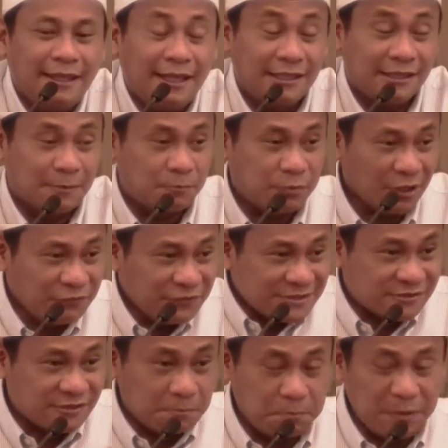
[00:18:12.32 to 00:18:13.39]
And the
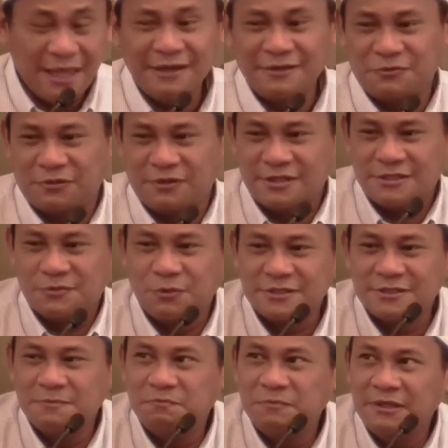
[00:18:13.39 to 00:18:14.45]
Prophet's reply to this was
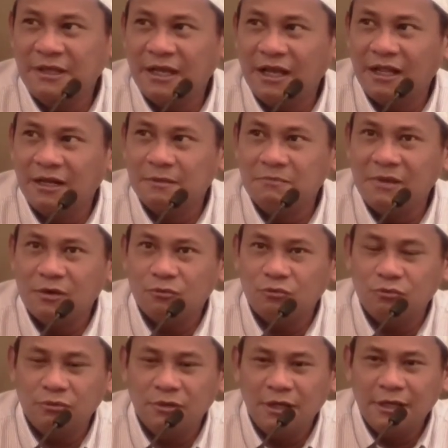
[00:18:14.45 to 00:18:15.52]
simply,
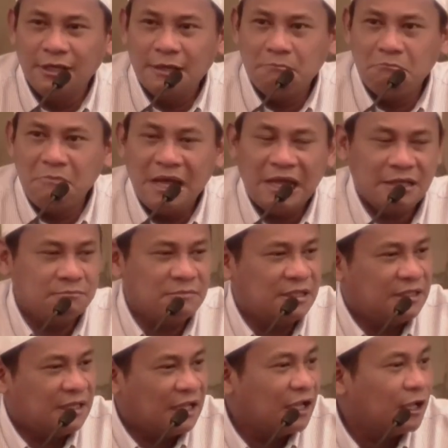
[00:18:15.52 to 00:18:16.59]
Al-mar'u
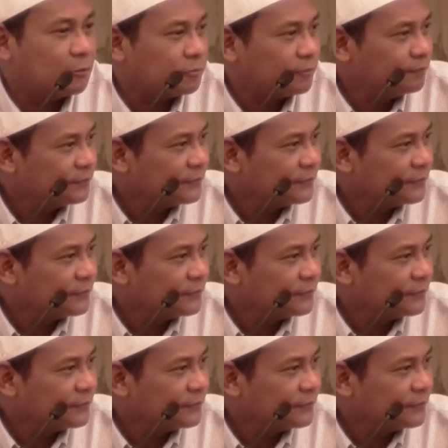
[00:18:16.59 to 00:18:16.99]
ma'aman ahab,